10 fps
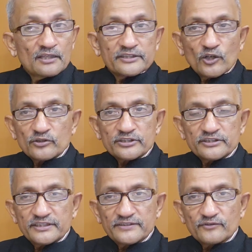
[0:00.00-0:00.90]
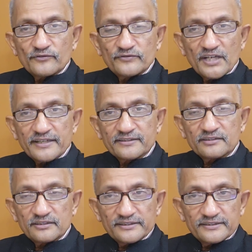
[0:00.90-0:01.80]
The alternative of dying
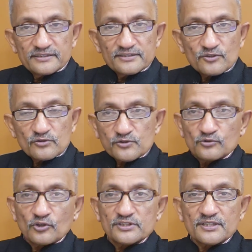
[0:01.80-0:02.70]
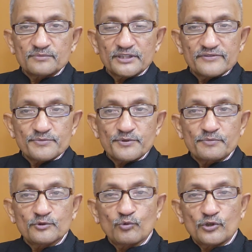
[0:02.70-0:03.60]
early is also not something which
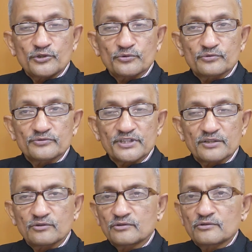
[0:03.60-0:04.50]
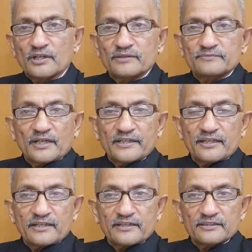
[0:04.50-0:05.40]
people want to say,
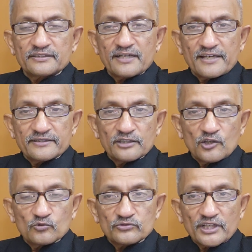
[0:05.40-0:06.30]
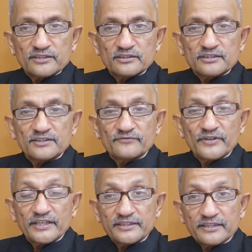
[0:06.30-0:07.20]
I'd rather die now rather than
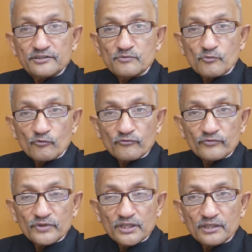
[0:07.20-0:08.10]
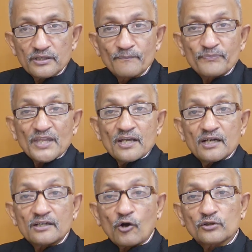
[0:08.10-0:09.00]
wait and
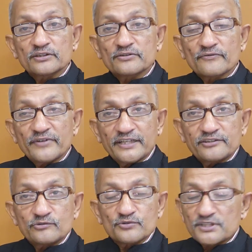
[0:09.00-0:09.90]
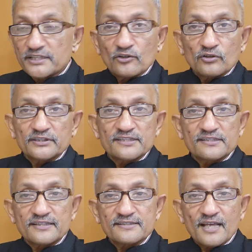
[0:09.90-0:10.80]
wait to see all
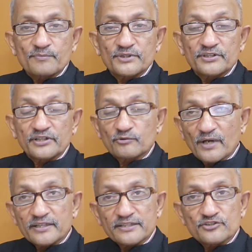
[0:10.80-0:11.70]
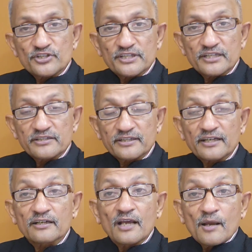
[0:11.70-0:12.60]
these things happen requiring geriatric
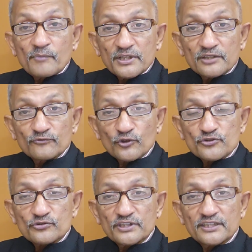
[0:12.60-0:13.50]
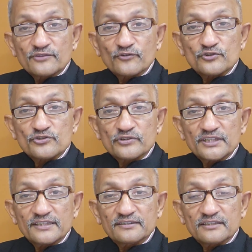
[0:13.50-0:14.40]
care. But unfortunately or
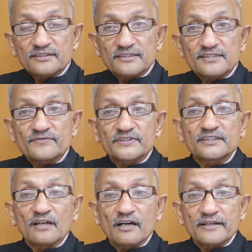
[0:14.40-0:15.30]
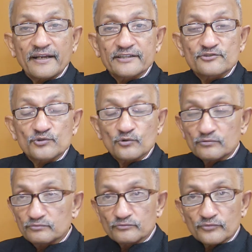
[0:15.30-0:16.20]
fortunately, nothing is within our hands.
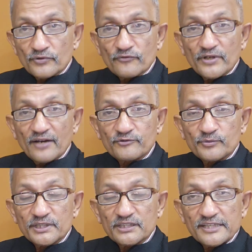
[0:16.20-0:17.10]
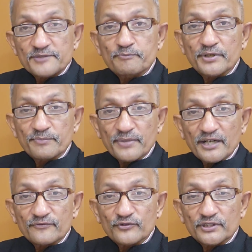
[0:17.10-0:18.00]
So we have to be at least
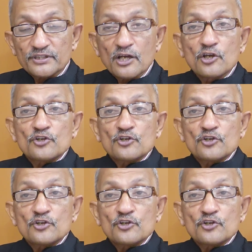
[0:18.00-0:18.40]
prepared for it.